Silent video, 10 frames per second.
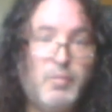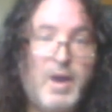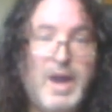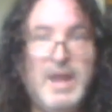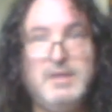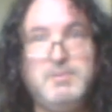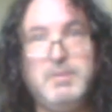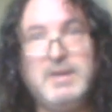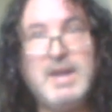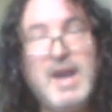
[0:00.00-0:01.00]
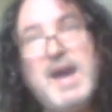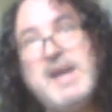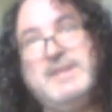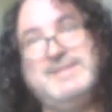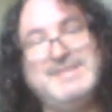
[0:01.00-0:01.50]
and the reason
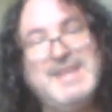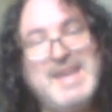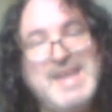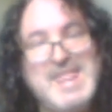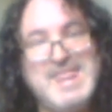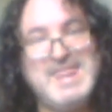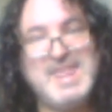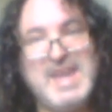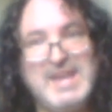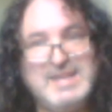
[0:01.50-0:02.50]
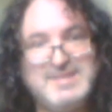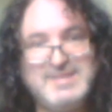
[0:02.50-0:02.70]
why is because